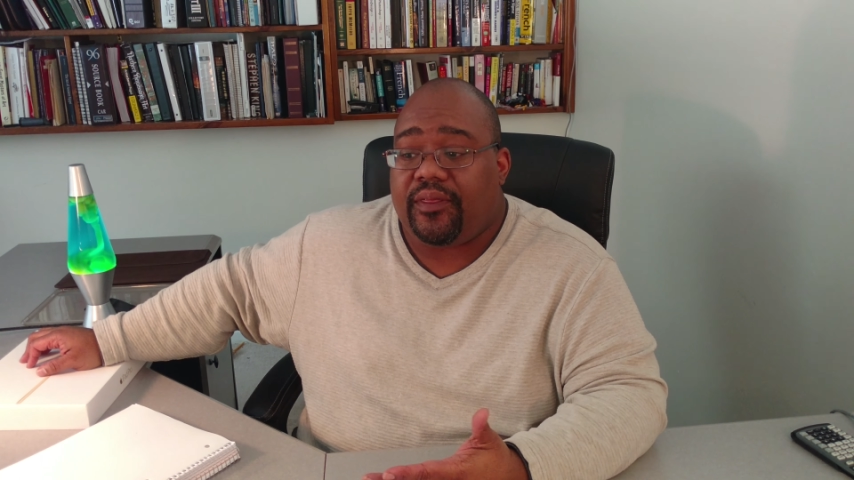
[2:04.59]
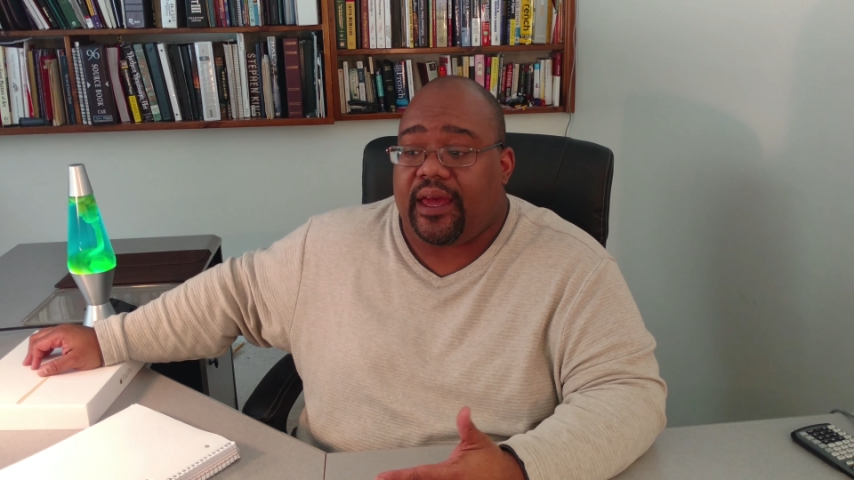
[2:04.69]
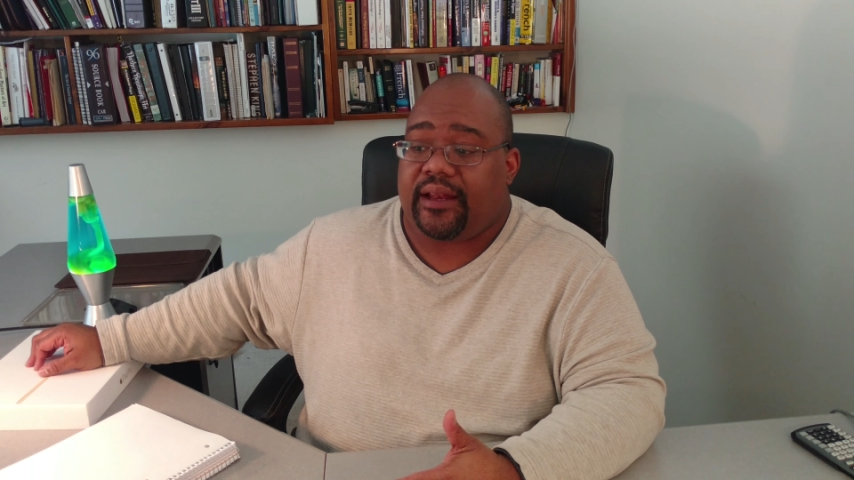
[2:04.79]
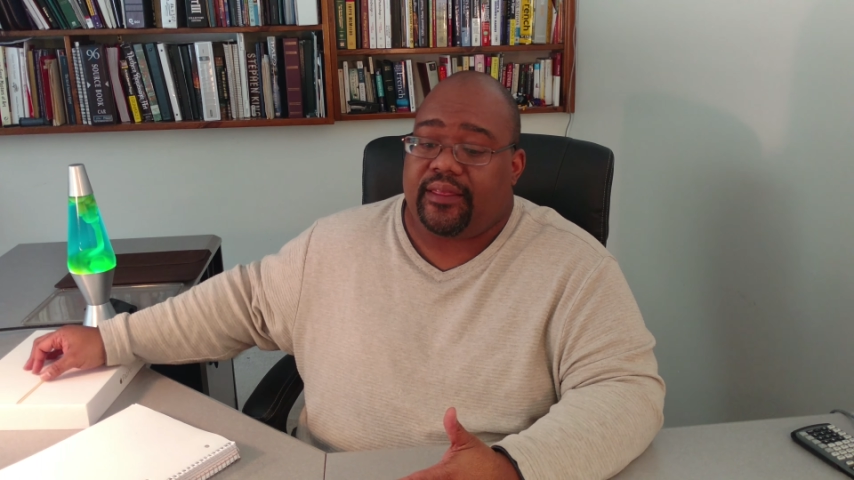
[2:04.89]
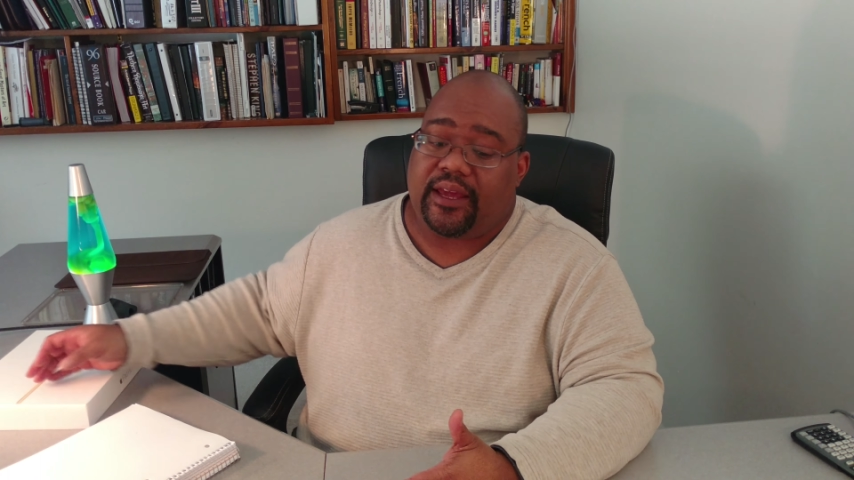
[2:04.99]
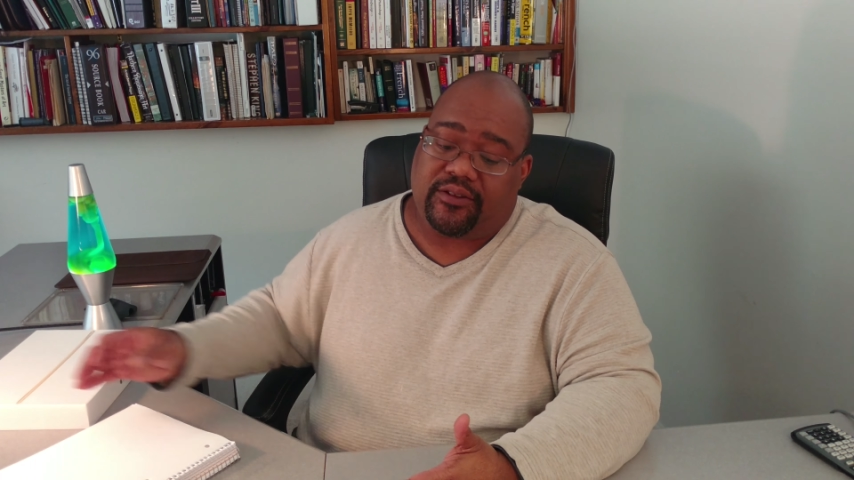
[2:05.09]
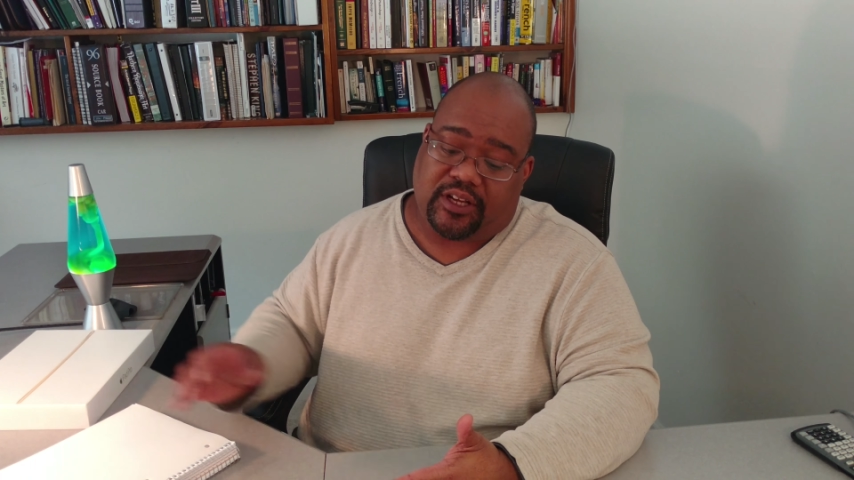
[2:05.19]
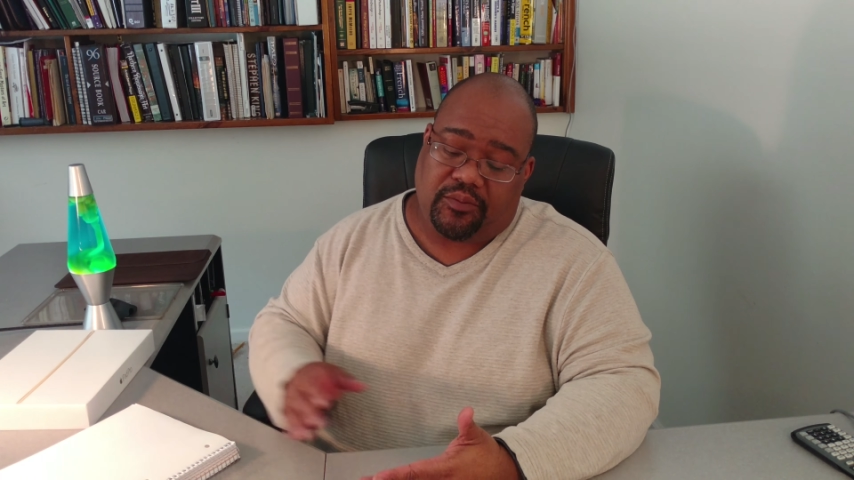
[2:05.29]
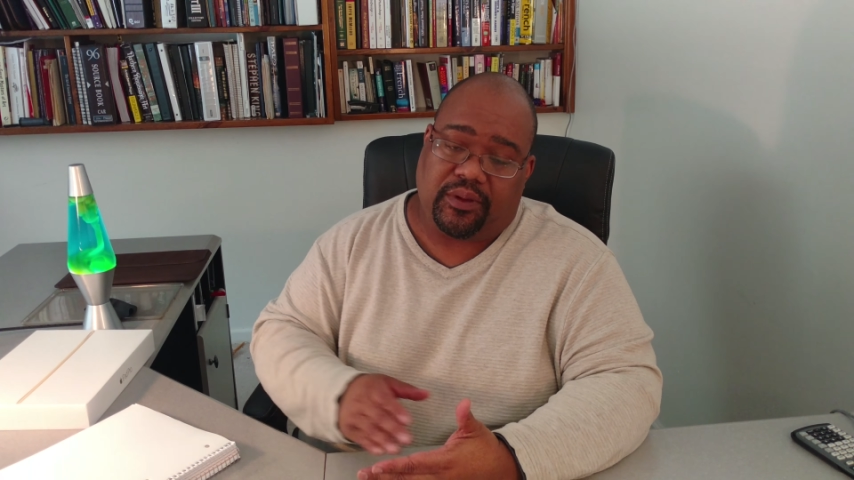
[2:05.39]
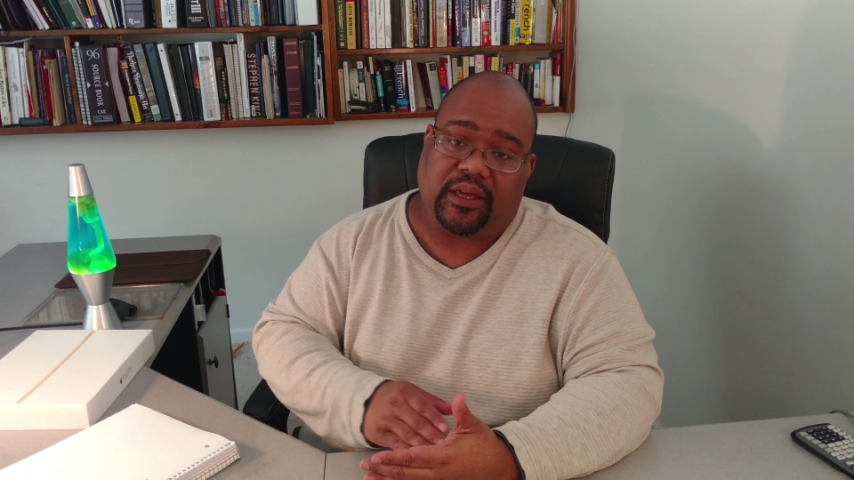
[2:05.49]
that there's
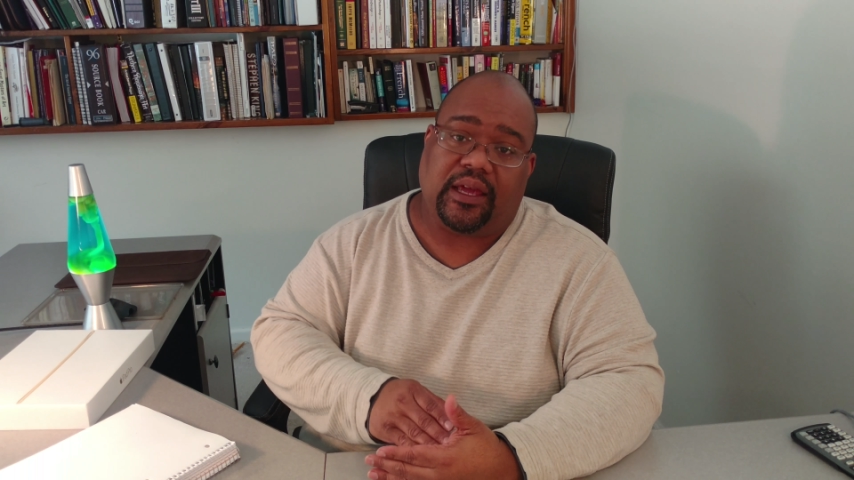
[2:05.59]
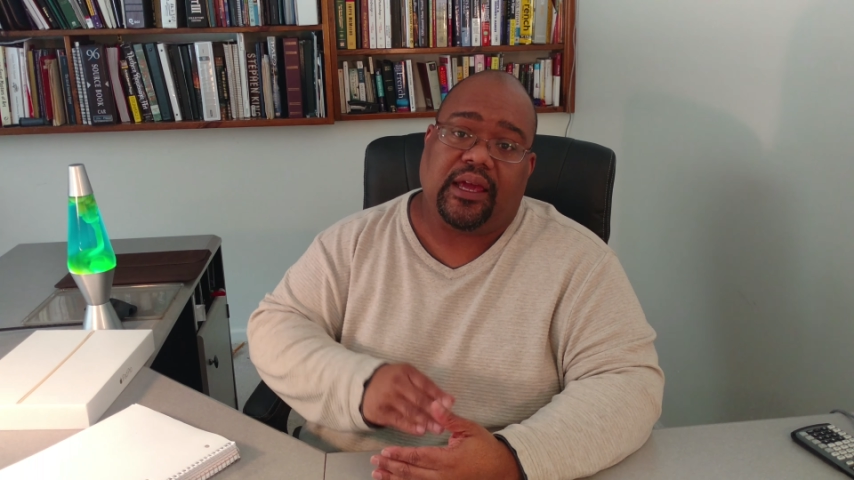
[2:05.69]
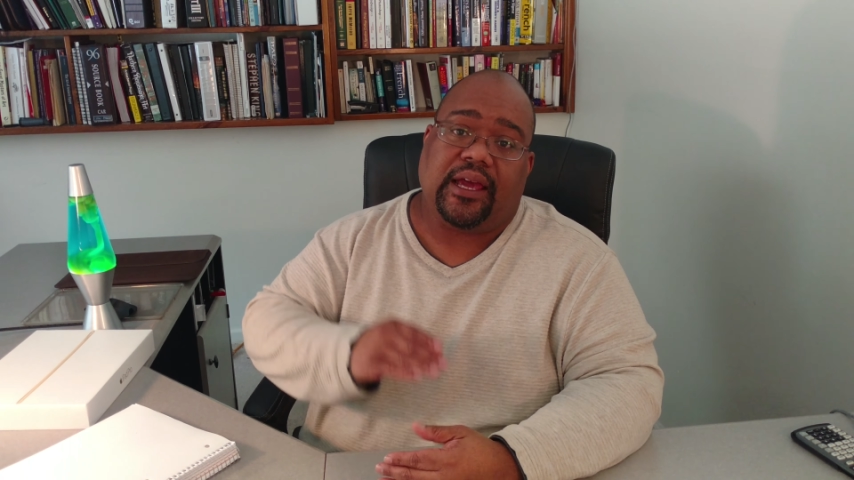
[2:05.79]
going to be